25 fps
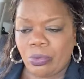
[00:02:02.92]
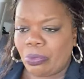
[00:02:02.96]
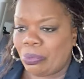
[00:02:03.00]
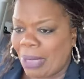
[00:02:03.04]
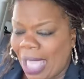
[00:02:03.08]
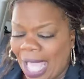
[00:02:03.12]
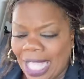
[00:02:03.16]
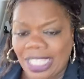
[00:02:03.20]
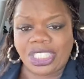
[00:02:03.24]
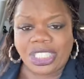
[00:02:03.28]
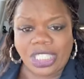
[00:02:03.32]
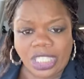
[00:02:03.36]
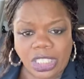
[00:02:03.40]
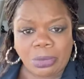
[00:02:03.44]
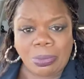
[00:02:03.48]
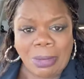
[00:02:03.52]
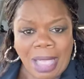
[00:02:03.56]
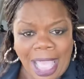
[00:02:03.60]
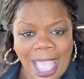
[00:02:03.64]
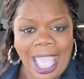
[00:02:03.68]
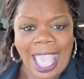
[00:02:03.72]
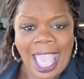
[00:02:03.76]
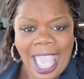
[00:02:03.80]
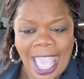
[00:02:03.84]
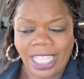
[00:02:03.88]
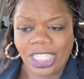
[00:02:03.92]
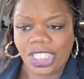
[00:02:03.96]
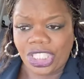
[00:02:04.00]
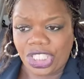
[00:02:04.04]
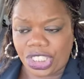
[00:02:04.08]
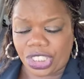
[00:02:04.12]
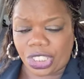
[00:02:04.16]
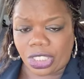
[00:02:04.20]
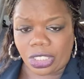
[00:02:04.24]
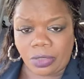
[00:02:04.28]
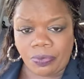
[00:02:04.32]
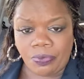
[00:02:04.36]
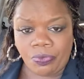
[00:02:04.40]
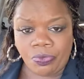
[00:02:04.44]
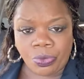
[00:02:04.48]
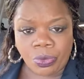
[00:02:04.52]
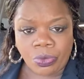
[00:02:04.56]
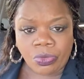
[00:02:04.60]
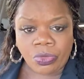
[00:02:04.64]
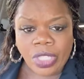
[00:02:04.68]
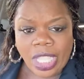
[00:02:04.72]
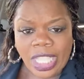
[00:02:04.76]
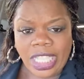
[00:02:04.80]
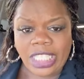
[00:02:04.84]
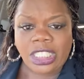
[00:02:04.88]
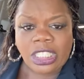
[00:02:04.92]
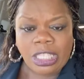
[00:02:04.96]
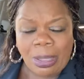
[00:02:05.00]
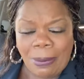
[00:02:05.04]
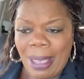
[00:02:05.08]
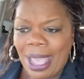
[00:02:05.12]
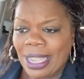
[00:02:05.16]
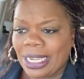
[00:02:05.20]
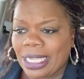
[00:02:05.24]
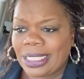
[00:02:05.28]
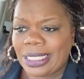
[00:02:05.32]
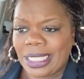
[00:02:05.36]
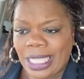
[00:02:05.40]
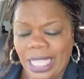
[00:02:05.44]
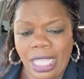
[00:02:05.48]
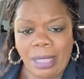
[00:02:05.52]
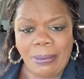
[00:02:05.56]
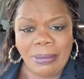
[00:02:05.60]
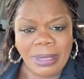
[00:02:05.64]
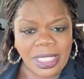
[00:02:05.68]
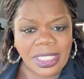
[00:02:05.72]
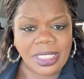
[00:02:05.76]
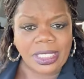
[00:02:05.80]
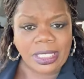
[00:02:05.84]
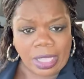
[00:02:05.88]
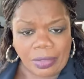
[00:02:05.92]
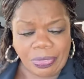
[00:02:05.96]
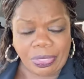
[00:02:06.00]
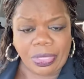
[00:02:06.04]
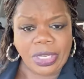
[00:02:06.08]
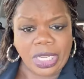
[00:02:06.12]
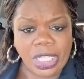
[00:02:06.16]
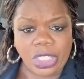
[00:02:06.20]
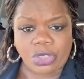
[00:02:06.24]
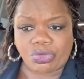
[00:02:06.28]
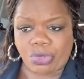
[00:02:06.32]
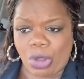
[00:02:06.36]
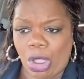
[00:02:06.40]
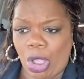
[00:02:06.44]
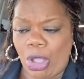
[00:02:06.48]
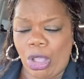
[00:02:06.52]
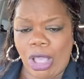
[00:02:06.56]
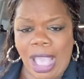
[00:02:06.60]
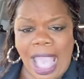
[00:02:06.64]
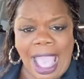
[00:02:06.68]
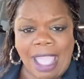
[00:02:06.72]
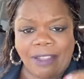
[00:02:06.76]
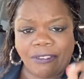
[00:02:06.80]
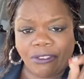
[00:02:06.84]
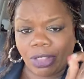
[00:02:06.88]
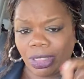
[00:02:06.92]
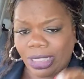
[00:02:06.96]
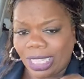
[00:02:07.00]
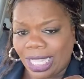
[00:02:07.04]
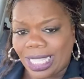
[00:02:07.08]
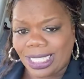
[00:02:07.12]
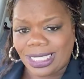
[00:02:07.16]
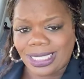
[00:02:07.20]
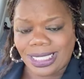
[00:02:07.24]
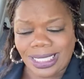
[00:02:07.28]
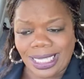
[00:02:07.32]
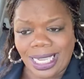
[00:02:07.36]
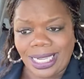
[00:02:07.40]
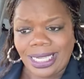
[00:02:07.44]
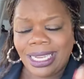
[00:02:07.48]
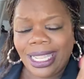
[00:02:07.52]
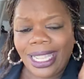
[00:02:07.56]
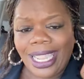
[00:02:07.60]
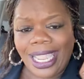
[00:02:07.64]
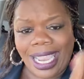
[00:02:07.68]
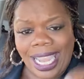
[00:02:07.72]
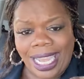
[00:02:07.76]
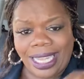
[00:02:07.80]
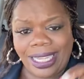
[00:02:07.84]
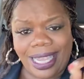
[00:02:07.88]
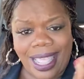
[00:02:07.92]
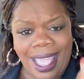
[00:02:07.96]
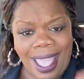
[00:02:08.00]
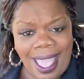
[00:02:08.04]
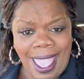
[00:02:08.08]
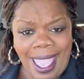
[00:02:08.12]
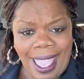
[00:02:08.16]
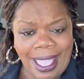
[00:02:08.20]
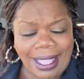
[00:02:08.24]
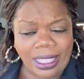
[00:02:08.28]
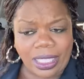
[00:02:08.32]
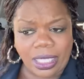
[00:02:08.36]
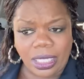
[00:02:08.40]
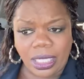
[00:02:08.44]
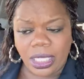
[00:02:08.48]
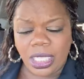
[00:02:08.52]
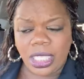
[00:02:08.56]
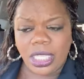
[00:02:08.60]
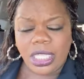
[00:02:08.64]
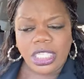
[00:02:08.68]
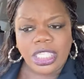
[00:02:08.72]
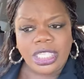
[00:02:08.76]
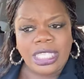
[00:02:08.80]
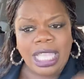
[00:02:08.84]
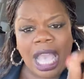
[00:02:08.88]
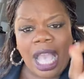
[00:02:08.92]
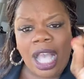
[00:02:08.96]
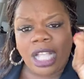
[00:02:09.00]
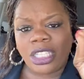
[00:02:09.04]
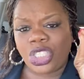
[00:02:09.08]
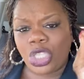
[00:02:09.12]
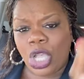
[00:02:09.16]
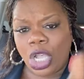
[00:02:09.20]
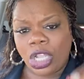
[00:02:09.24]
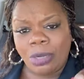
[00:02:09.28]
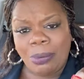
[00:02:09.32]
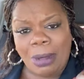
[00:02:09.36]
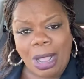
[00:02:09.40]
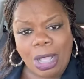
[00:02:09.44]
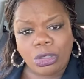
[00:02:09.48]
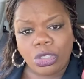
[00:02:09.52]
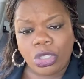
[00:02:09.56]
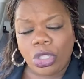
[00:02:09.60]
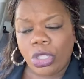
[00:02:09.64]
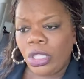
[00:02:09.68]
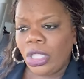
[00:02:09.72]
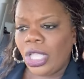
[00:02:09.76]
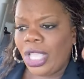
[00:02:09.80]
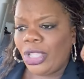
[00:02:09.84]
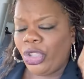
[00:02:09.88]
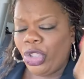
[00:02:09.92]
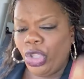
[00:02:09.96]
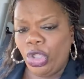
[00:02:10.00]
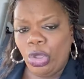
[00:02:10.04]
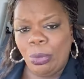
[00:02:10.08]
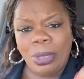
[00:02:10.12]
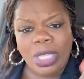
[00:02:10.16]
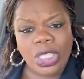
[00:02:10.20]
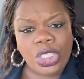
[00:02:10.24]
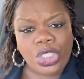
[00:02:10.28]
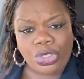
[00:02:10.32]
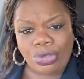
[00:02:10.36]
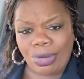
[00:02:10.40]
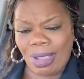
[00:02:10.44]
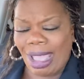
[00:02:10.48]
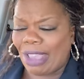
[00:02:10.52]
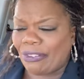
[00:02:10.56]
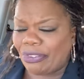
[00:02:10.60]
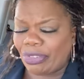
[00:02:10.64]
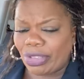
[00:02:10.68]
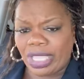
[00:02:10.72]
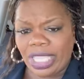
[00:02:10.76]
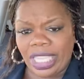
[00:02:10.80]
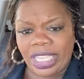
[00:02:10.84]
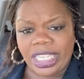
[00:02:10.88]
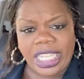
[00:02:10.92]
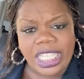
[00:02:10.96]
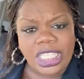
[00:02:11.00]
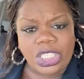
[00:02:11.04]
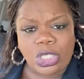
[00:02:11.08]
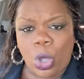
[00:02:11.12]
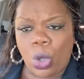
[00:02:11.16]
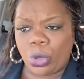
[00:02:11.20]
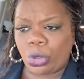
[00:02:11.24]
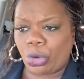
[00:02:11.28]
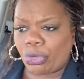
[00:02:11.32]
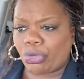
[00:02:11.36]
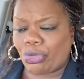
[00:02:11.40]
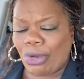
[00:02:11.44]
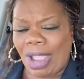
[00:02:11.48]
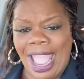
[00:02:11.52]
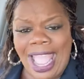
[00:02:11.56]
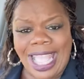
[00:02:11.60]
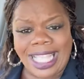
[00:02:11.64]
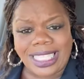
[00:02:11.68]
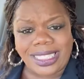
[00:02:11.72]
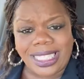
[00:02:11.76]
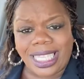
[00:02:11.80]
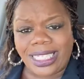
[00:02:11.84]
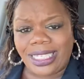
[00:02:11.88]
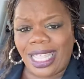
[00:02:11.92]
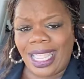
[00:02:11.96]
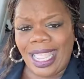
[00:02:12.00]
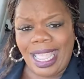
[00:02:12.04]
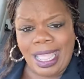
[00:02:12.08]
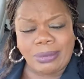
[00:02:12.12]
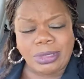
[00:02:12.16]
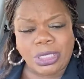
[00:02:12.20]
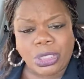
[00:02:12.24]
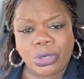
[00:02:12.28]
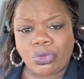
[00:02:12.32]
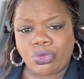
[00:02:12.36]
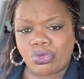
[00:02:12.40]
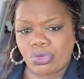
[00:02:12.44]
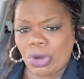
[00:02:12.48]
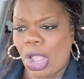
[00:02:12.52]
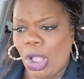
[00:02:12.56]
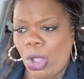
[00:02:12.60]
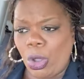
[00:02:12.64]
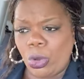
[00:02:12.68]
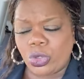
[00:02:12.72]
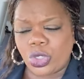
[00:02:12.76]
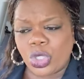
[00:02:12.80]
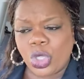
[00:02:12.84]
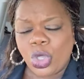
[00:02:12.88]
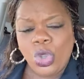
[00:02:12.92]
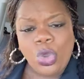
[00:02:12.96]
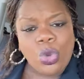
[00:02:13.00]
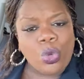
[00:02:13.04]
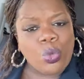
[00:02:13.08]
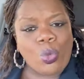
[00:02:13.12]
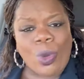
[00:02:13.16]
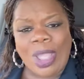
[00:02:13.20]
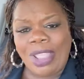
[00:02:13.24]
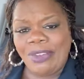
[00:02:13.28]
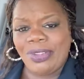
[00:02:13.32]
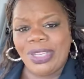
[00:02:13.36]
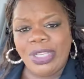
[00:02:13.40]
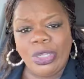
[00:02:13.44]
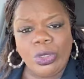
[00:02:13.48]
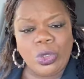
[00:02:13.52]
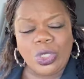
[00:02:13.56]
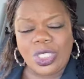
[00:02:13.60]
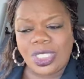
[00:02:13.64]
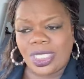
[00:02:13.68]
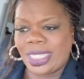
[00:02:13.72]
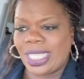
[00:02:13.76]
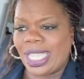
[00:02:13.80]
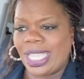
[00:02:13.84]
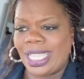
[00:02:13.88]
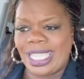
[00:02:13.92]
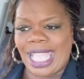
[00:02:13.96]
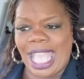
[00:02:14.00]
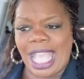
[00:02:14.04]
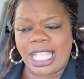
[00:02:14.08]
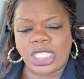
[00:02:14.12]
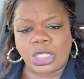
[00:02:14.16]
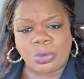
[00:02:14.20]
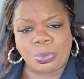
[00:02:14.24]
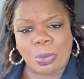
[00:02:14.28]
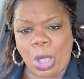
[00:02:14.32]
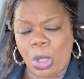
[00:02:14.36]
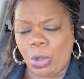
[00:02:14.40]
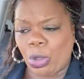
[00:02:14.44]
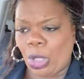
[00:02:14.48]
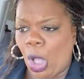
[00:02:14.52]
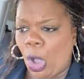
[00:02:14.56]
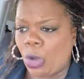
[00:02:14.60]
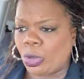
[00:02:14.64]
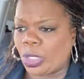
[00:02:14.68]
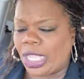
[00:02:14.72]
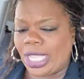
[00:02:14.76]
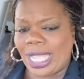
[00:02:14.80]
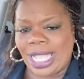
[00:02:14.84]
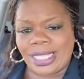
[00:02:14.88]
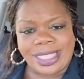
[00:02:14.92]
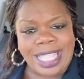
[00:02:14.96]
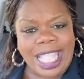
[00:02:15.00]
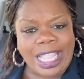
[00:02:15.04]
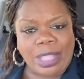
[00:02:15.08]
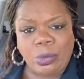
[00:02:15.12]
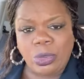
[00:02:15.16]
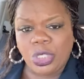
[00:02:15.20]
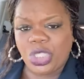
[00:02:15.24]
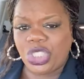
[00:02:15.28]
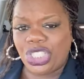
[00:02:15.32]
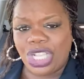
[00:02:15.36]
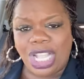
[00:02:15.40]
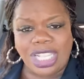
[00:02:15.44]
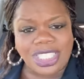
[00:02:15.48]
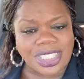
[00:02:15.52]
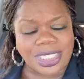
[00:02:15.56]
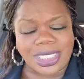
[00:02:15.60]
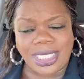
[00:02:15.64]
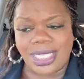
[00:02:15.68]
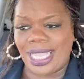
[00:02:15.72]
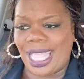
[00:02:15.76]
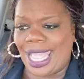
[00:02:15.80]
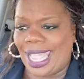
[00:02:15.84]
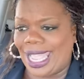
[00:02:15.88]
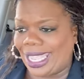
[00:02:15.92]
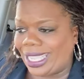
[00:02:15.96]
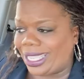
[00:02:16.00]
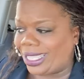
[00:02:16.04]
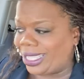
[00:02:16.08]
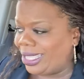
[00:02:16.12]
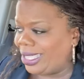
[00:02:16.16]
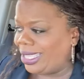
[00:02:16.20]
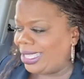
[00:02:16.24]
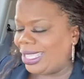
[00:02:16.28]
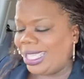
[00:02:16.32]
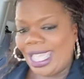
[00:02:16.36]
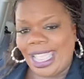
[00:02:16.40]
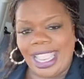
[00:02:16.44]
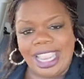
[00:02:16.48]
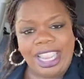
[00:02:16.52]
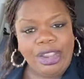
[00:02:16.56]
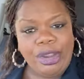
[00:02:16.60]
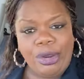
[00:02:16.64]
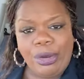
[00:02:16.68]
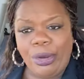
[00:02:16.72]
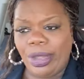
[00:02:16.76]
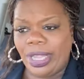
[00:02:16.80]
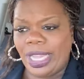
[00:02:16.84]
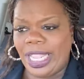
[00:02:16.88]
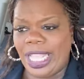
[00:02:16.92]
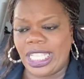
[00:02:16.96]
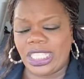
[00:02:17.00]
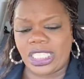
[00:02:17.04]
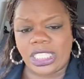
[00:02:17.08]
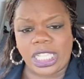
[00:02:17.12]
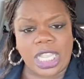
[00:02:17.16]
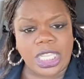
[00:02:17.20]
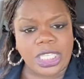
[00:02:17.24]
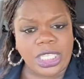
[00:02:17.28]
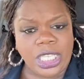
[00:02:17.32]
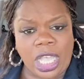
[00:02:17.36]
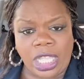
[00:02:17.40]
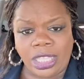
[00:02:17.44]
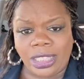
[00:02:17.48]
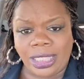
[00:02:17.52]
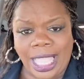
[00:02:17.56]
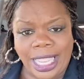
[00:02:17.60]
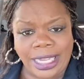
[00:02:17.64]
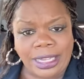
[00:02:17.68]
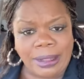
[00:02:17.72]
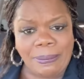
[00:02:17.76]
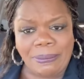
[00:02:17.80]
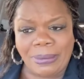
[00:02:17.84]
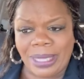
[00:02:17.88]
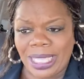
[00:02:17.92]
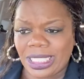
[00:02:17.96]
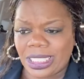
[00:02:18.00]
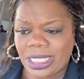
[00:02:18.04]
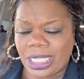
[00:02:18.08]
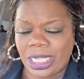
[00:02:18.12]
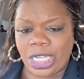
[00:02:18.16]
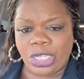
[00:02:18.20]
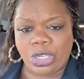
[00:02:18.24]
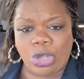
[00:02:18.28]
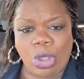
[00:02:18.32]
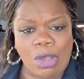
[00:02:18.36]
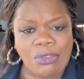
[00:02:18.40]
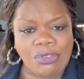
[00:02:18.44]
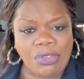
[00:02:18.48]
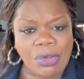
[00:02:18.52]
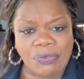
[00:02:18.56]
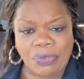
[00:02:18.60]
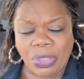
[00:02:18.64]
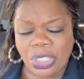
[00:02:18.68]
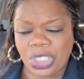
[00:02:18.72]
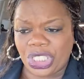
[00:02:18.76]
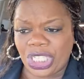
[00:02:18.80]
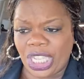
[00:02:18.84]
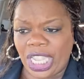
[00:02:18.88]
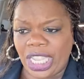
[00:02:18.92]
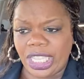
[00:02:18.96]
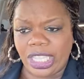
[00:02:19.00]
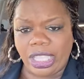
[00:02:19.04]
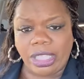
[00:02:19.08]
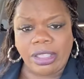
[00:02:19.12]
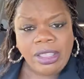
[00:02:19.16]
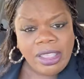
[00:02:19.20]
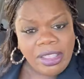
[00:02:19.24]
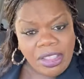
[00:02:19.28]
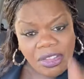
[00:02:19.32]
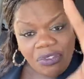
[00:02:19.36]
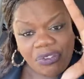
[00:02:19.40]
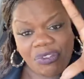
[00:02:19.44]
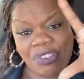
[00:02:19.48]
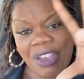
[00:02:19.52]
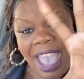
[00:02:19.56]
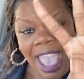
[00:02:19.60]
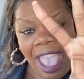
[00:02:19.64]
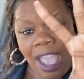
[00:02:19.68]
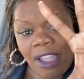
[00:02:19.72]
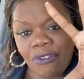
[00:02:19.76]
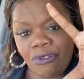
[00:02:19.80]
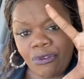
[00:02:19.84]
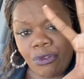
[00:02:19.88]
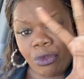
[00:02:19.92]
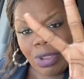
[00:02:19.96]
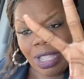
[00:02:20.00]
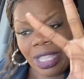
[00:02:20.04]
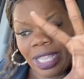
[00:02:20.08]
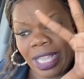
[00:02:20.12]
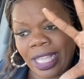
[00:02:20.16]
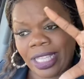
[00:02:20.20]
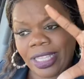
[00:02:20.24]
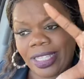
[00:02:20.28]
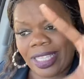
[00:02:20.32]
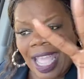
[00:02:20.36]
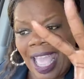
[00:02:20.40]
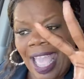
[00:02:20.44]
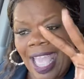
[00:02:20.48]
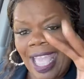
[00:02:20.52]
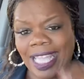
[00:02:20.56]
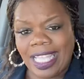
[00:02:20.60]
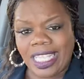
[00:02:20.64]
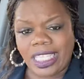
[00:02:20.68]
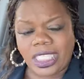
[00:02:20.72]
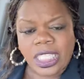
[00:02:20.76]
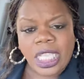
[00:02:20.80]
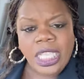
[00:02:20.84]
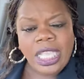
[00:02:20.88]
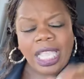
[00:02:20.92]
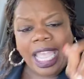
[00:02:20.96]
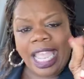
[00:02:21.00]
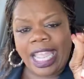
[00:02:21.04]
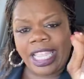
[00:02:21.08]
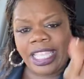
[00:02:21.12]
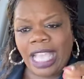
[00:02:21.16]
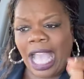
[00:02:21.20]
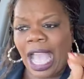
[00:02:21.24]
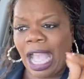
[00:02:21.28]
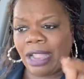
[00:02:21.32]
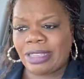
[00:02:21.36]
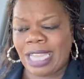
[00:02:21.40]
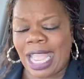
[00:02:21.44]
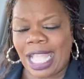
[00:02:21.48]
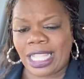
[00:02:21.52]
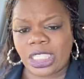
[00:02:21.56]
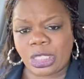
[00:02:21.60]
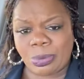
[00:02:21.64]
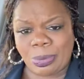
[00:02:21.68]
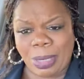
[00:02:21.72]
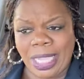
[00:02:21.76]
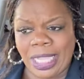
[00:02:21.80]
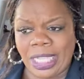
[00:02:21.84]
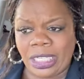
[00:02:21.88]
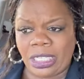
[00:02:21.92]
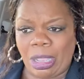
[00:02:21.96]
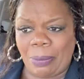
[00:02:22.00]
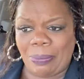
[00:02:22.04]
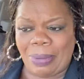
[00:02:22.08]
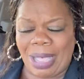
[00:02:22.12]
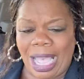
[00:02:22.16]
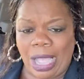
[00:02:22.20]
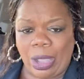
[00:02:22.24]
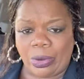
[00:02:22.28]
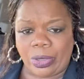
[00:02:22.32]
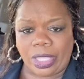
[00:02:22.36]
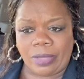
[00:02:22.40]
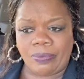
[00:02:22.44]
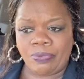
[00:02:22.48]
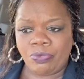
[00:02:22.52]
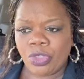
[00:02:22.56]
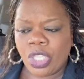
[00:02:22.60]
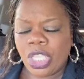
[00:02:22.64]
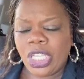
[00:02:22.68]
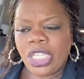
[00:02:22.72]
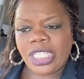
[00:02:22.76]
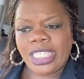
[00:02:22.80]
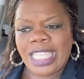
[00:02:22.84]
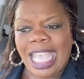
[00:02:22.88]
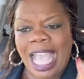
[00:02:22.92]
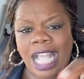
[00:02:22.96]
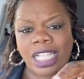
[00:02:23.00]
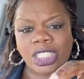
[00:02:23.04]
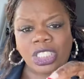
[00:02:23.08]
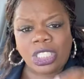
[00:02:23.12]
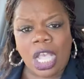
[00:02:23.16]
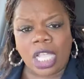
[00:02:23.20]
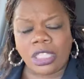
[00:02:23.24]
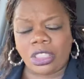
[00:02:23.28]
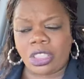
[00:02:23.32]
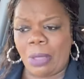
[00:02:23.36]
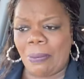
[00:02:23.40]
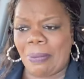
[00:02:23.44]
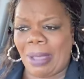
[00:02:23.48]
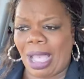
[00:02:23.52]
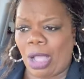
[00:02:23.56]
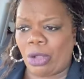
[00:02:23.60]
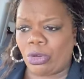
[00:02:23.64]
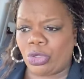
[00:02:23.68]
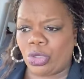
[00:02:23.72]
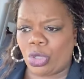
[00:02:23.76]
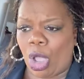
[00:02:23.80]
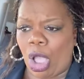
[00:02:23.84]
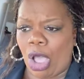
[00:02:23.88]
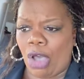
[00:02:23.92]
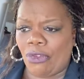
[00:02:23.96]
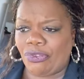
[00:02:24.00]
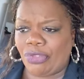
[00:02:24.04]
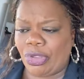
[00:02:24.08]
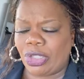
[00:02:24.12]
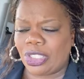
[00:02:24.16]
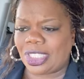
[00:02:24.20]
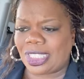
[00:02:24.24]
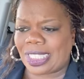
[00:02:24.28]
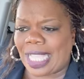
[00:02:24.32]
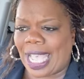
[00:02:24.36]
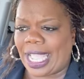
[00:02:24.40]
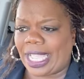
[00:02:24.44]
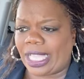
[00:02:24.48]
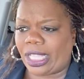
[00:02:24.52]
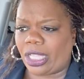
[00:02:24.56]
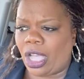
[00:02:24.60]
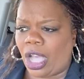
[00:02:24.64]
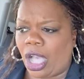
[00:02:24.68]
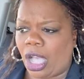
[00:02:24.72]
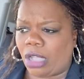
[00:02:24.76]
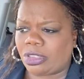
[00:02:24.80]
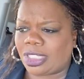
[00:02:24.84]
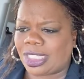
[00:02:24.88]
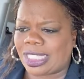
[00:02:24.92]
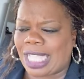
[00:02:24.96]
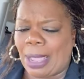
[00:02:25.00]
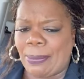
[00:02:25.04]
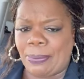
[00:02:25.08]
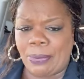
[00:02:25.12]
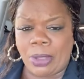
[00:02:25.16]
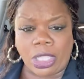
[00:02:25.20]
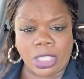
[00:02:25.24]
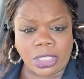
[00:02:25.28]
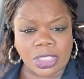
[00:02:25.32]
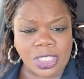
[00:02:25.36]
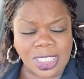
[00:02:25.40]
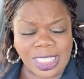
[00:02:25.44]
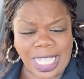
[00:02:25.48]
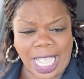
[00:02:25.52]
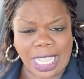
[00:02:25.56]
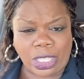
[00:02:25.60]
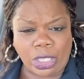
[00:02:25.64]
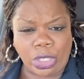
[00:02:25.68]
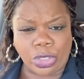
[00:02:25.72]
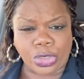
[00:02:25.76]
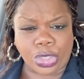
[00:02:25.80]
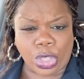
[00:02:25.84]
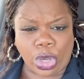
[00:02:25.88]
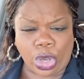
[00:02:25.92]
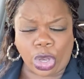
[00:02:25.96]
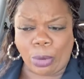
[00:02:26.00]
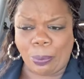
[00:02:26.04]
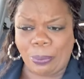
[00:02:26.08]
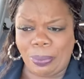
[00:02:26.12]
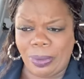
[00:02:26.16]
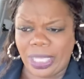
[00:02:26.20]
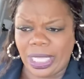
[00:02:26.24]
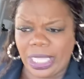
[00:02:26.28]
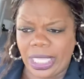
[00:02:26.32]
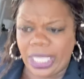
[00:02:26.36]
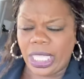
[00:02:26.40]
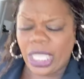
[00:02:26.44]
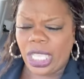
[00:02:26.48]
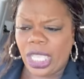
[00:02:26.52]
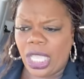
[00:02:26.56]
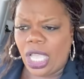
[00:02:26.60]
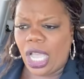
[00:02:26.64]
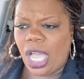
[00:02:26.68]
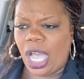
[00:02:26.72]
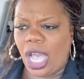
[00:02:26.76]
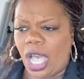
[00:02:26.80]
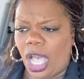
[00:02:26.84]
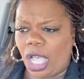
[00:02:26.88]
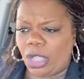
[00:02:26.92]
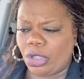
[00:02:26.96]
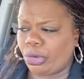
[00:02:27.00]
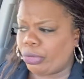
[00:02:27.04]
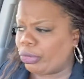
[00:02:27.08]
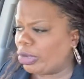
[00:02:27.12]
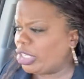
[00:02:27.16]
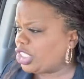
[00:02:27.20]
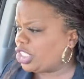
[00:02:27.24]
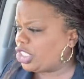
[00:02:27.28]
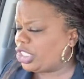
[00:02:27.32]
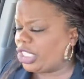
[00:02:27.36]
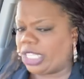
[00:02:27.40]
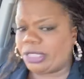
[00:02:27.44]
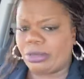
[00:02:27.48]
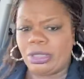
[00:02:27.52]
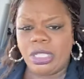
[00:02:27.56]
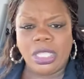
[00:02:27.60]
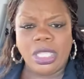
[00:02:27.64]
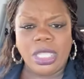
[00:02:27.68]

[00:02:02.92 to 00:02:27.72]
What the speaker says: matches my action. If somebody tell me something is wrong, I listen and act. Y'all talking about human trafficking is on the rise in Hampton Roads. Wavy News 10, y'all spoke on it. I think it was yesterday. And here it is, a young lady missing in Norfolk, Virginia. 5 freaking days, and y'all not speaking about it. Y'all talked about Norfolk psychotherapy, Christian